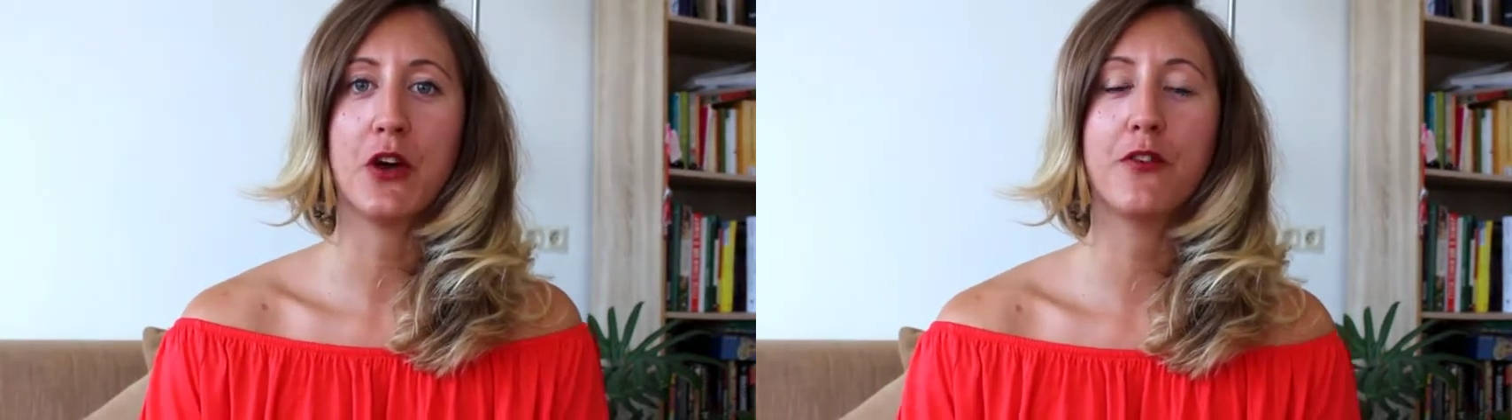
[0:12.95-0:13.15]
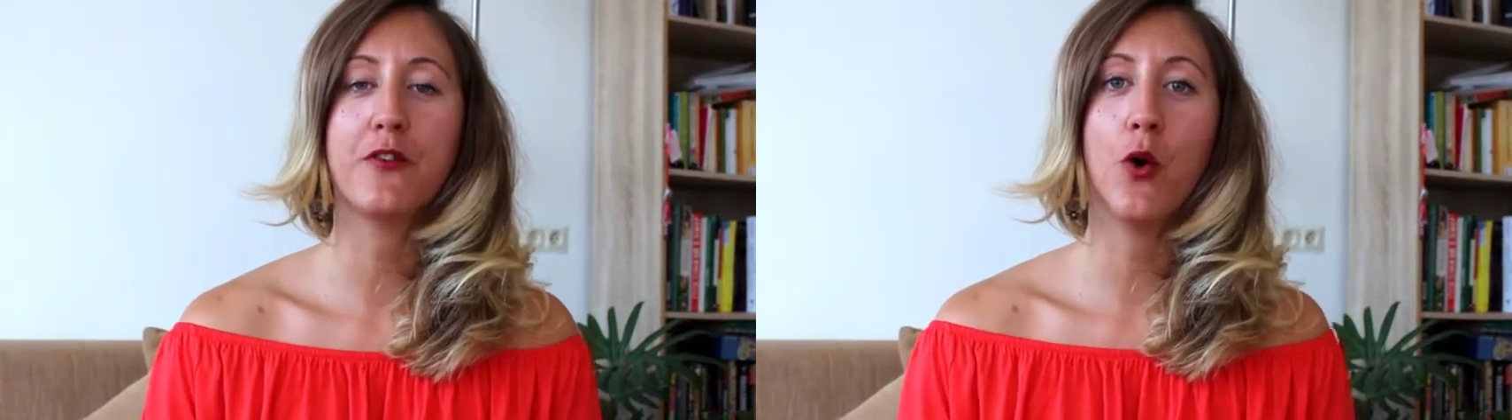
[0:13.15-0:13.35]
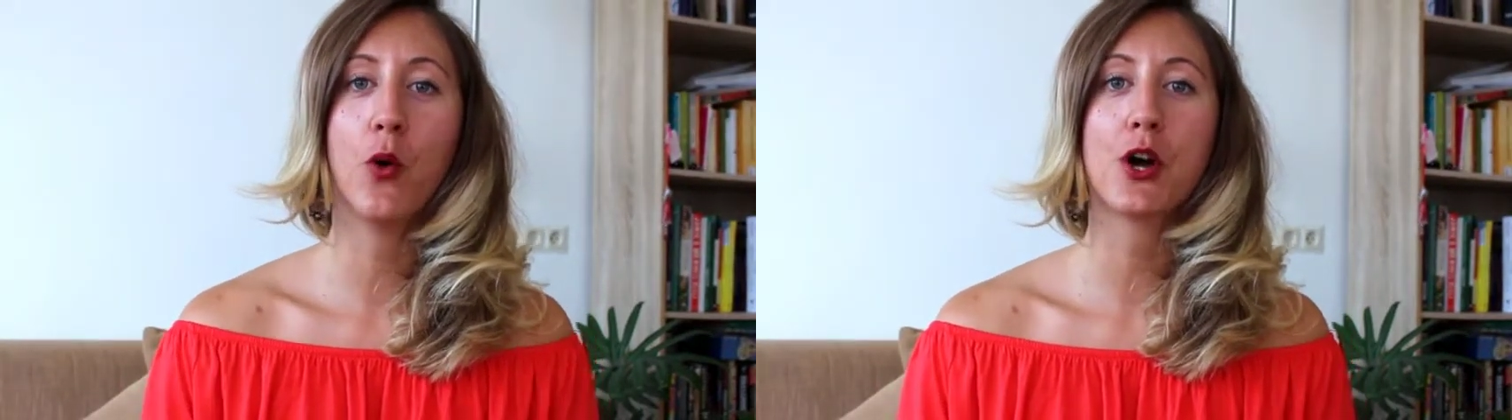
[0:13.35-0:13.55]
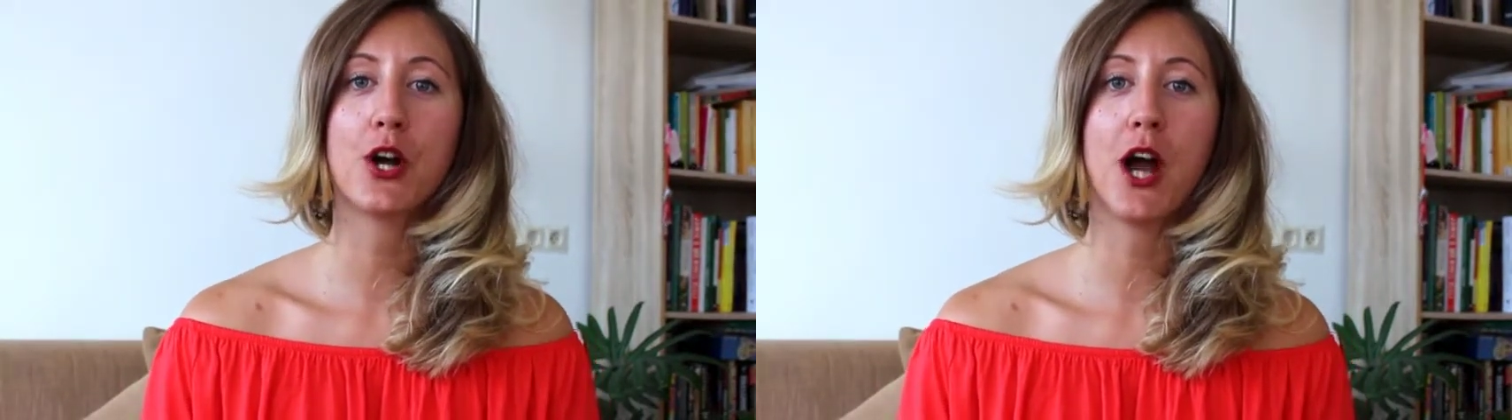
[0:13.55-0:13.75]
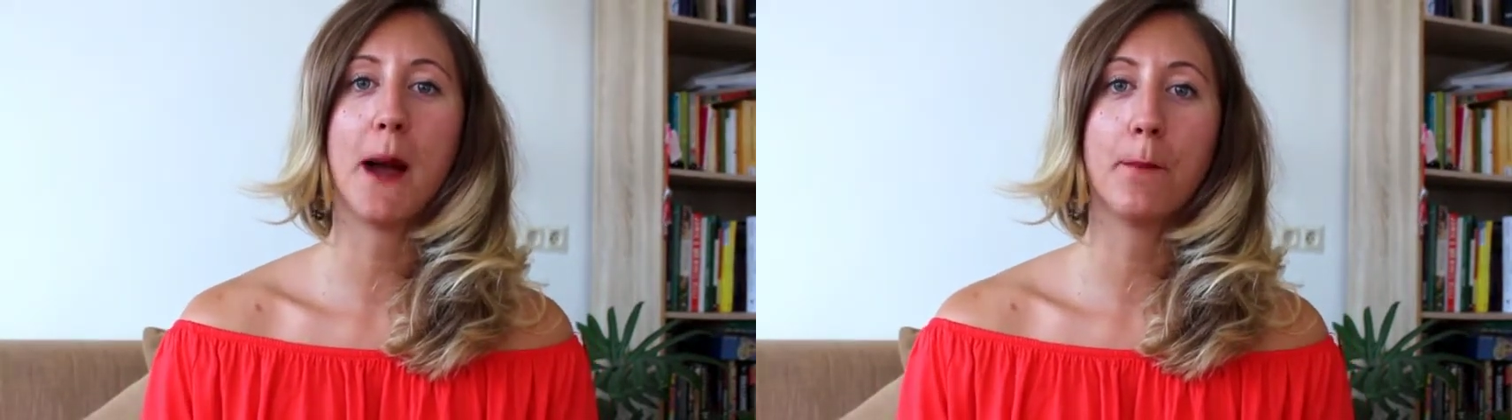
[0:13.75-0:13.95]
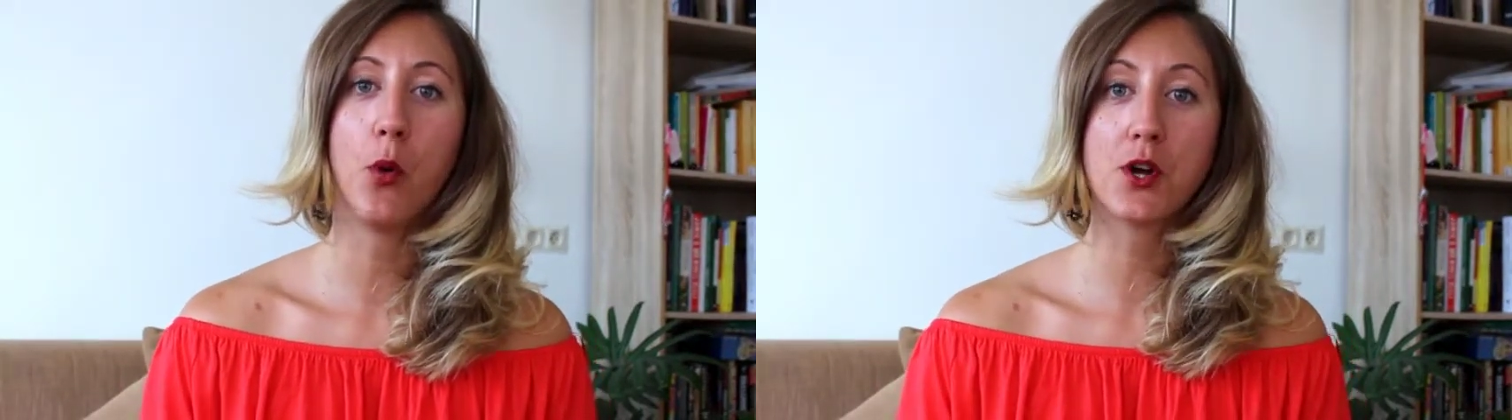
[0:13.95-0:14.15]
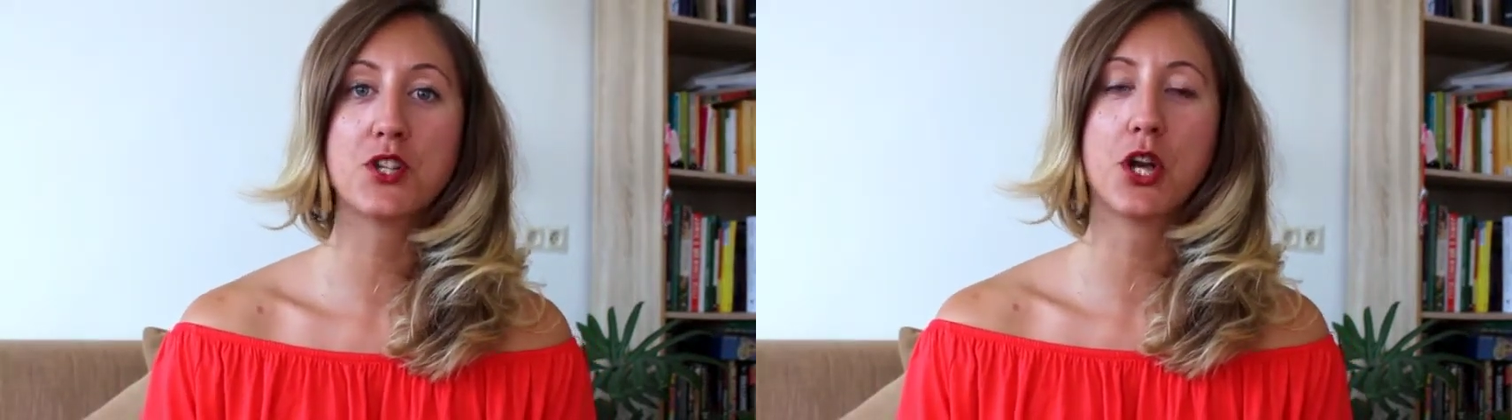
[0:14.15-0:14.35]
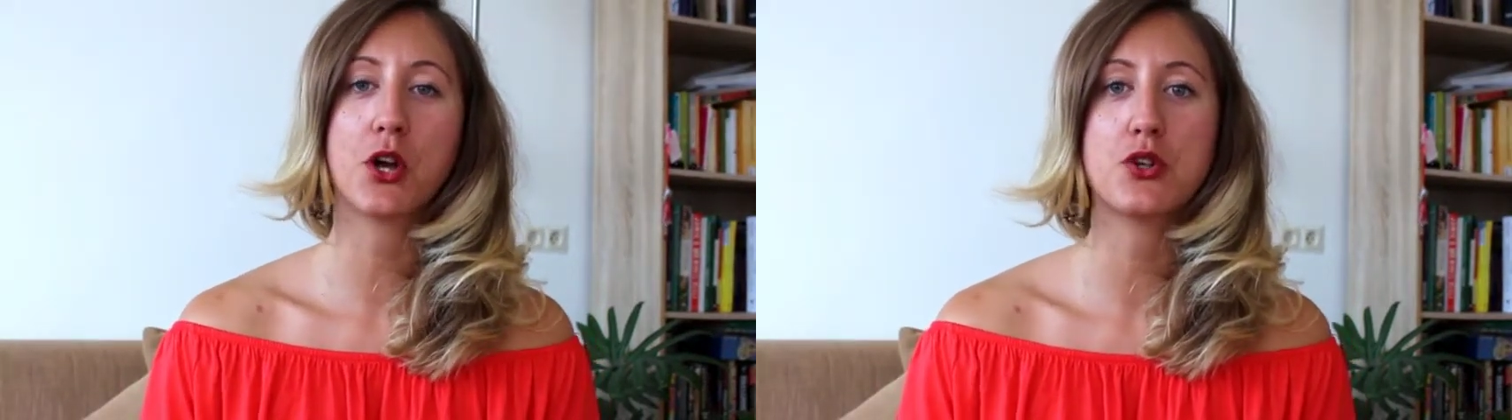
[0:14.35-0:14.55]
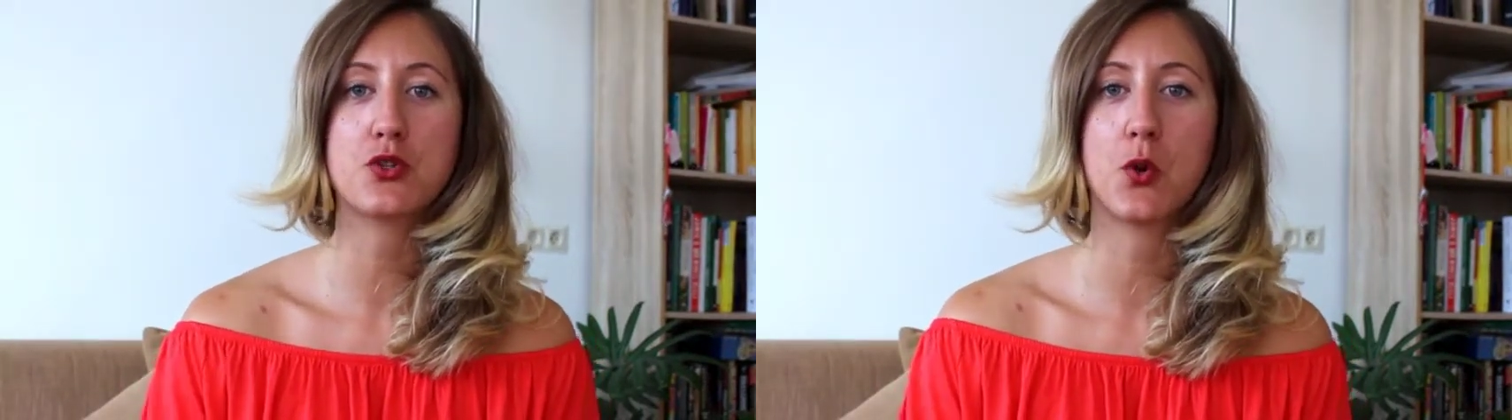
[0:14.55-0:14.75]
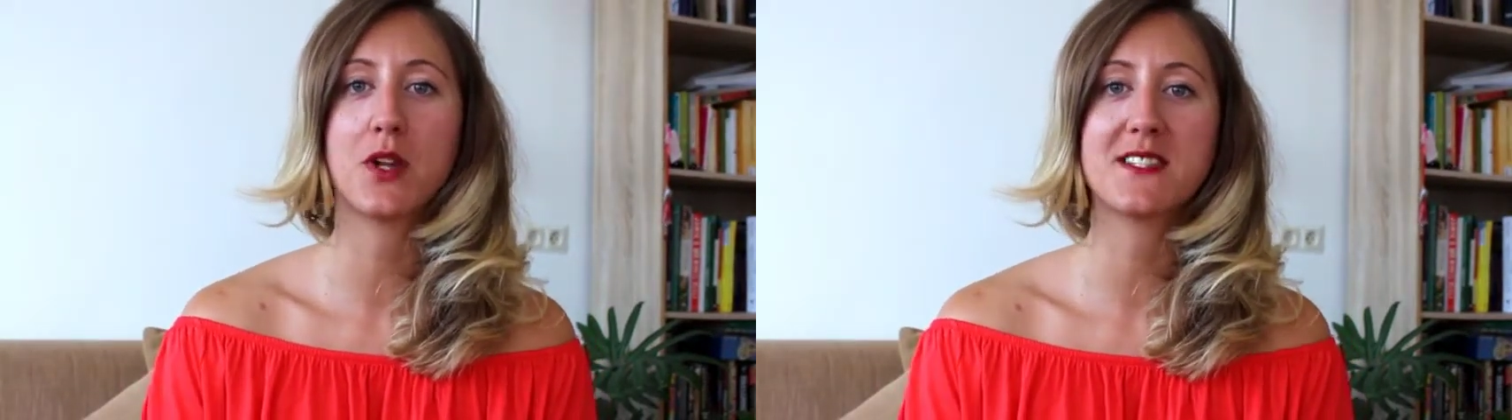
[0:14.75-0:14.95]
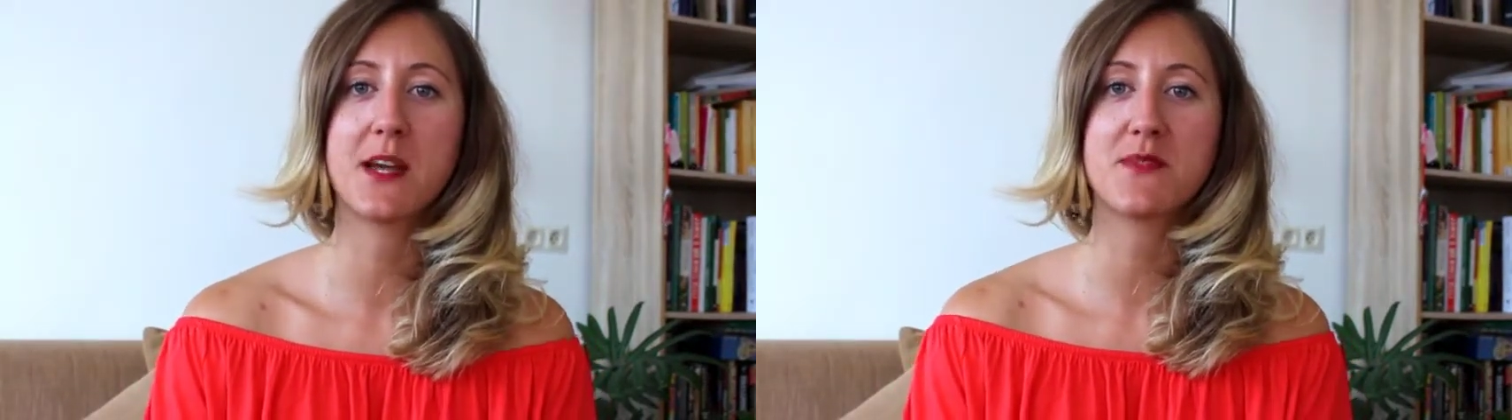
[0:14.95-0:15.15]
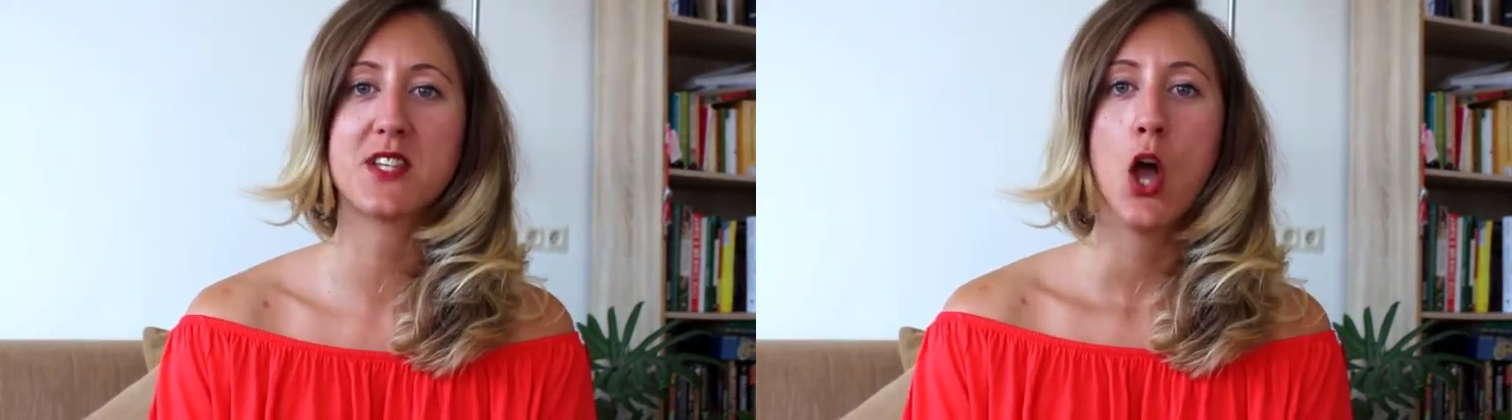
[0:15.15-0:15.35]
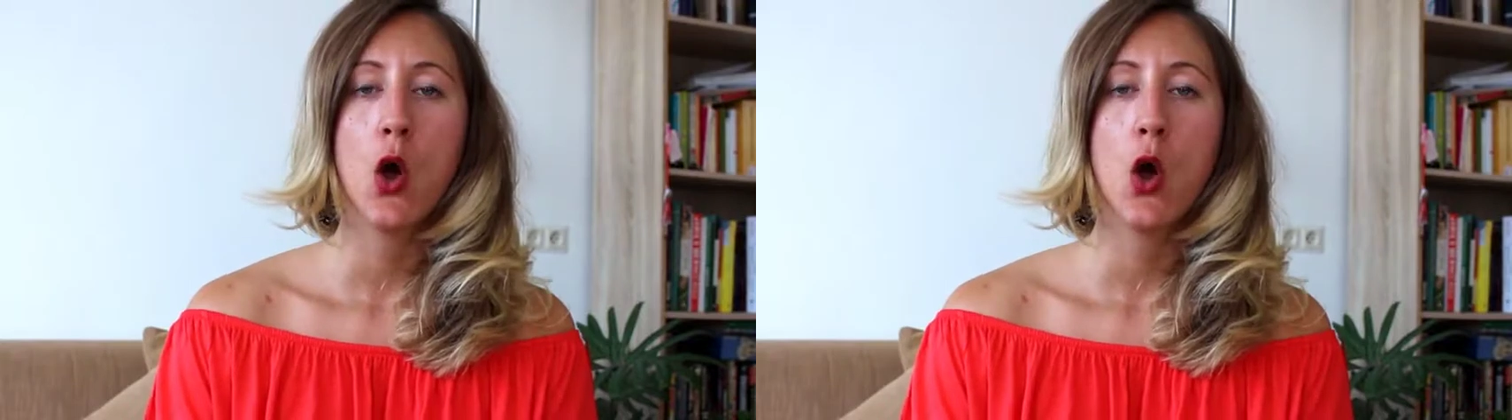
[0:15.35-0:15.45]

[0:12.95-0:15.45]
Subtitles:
4 portion control tips